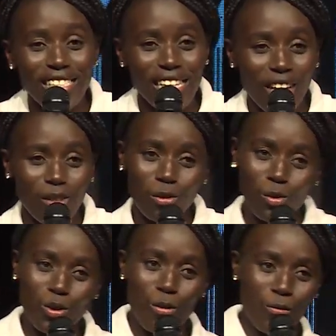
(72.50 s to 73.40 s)
attack you
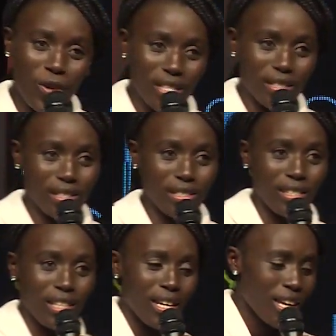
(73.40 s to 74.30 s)
to your face.
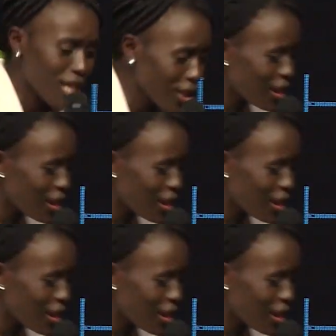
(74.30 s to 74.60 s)
The